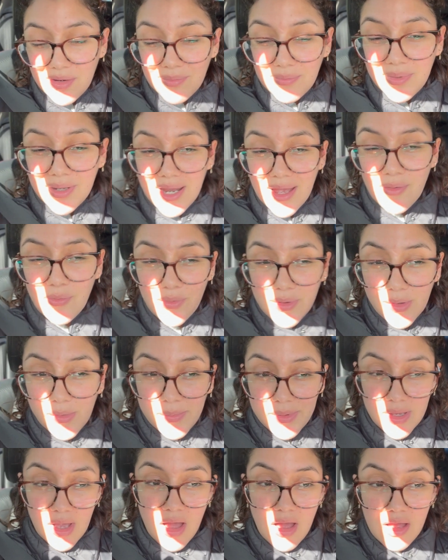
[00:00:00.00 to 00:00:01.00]
But I will
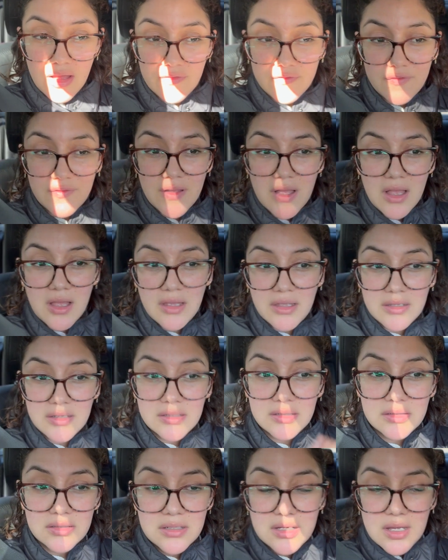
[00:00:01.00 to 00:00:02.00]
be off
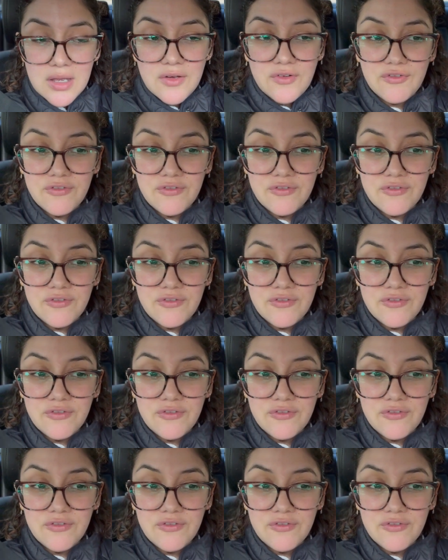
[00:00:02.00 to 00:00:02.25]
on